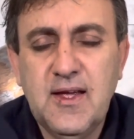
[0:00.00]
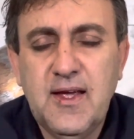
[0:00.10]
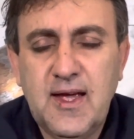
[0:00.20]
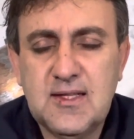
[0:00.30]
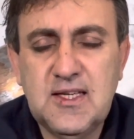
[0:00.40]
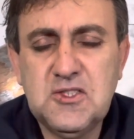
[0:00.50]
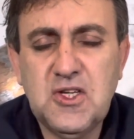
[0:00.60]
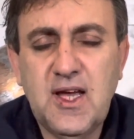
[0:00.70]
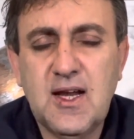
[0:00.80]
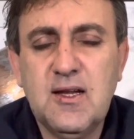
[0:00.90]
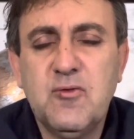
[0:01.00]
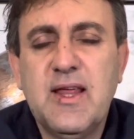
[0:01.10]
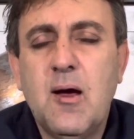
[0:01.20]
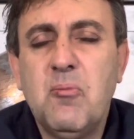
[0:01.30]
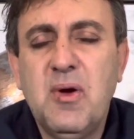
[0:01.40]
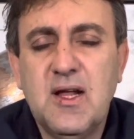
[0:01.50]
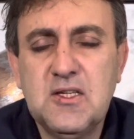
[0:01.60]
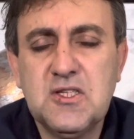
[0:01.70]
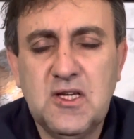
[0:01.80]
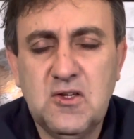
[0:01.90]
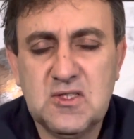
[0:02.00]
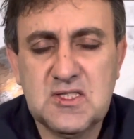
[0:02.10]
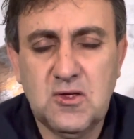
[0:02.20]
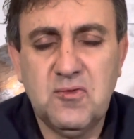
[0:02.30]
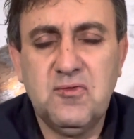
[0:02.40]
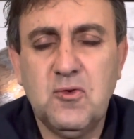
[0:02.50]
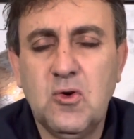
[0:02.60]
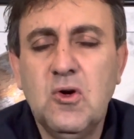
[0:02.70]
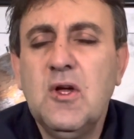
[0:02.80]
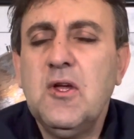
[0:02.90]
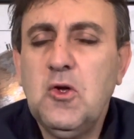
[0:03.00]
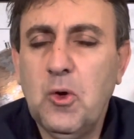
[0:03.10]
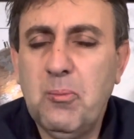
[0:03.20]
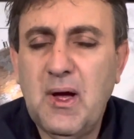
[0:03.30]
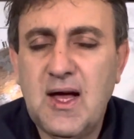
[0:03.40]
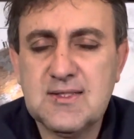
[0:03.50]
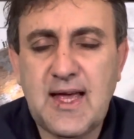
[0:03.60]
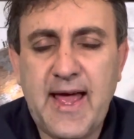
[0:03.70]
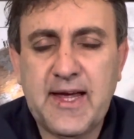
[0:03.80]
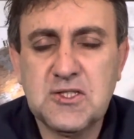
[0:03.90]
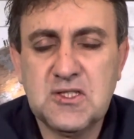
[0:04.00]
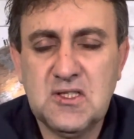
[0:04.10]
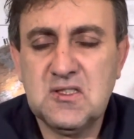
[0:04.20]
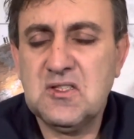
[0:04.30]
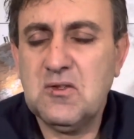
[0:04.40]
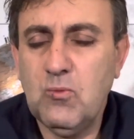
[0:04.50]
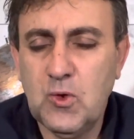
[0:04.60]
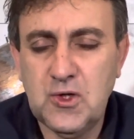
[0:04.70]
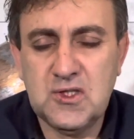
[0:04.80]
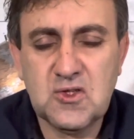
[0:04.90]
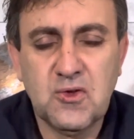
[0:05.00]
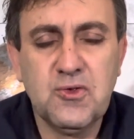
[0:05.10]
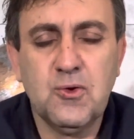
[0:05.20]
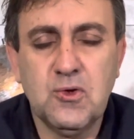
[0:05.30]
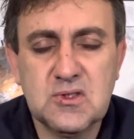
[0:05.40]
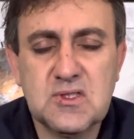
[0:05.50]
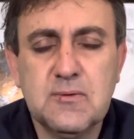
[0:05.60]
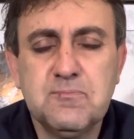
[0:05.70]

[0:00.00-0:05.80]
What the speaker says: And teach you how to live without punishing yourself for your past actions, words, or thoughts.